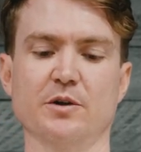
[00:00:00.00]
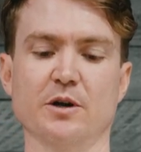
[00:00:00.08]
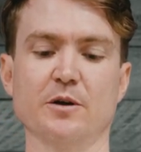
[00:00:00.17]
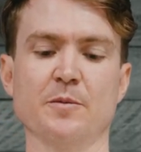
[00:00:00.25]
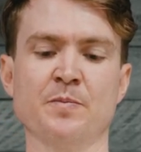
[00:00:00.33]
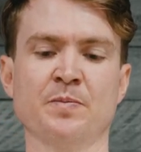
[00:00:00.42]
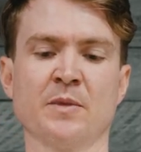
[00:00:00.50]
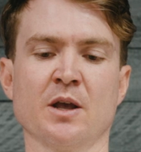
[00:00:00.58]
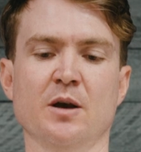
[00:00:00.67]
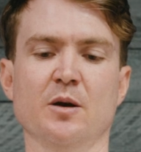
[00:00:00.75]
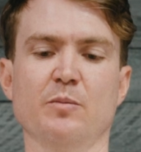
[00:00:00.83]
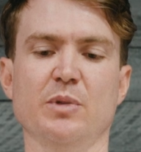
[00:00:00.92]
So
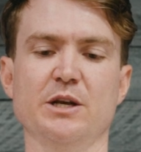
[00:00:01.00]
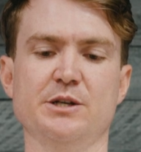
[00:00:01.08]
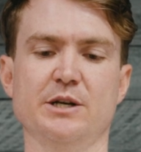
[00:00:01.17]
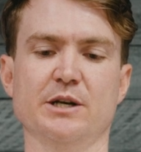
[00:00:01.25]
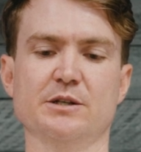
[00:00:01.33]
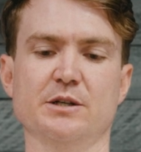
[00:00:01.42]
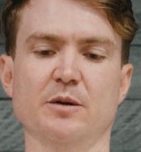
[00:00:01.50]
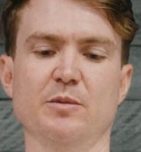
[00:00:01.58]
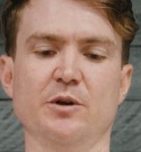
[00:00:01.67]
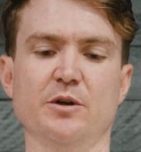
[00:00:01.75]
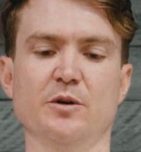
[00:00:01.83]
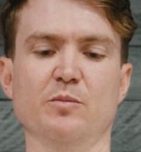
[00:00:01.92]

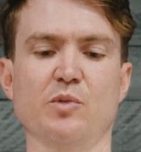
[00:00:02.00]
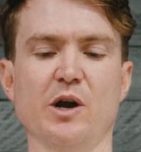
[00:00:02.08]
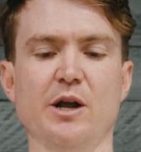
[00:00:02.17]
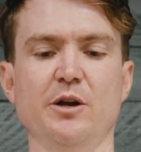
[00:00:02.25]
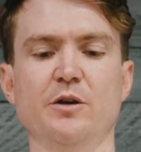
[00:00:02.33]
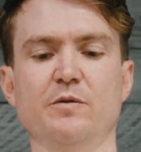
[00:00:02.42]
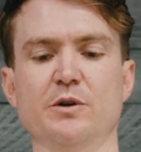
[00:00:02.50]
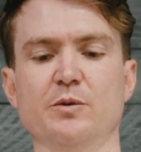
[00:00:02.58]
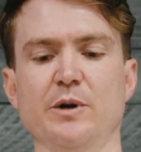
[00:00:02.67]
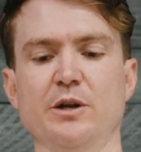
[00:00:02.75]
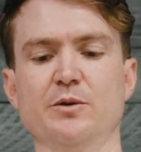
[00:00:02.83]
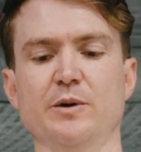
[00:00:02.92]
BGSW, brand new for
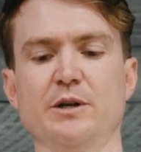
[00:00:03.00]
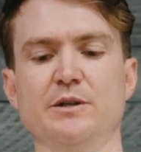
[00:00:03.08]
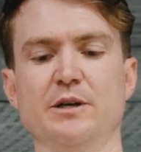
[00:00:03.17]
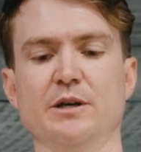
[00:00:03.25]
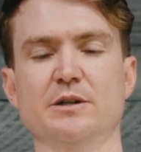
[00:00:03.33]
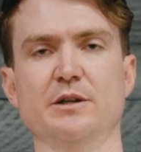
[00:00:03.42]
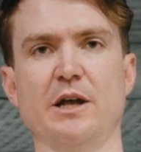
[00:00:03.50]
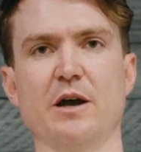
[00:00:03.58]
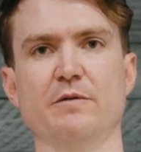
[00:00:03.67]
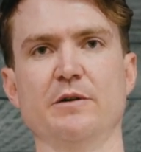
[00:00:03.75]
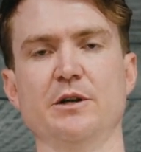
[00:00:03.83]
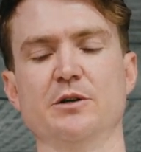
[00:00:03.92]
2026,
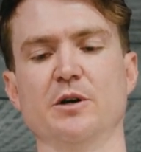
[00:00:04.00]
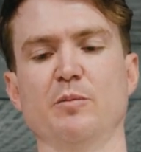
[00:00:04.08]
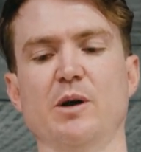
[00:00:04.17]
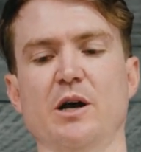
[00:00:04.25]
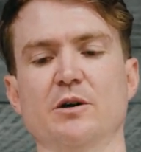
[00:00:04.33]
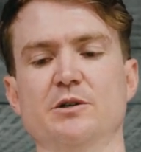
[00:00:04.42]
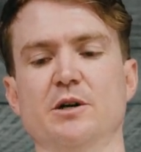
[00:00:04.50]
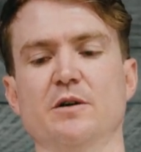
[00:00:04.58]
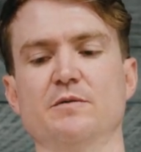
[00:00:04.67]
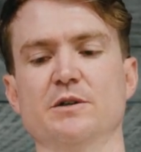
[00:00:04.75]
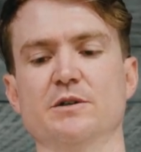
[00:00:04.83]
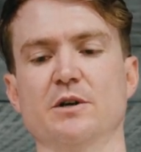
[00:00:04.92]
now featuring
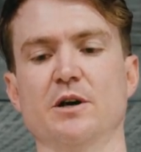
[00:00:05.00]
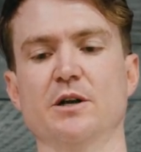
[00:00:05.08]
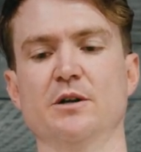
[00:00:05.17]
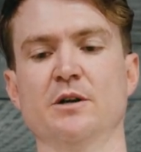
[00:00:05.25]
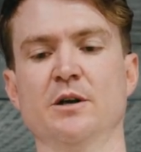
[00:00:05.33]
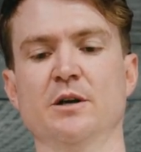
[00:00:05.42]
POWERDRIVE design.